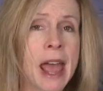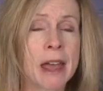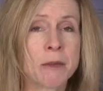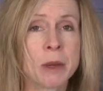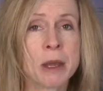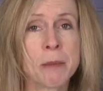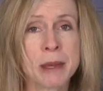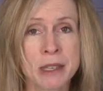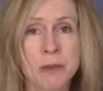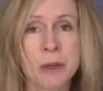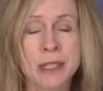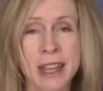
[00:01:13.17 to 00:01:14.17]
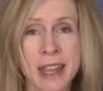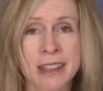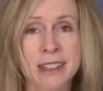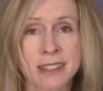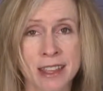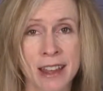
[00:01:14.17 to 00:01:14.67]
and we would
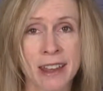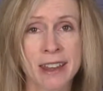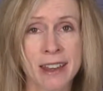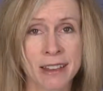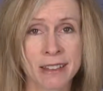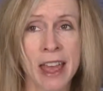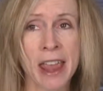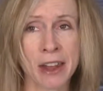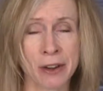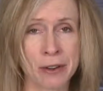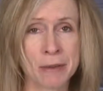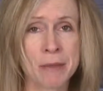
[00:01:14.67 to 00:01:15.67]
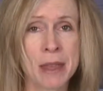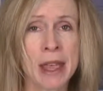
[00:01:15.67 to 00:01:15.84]
take a second layer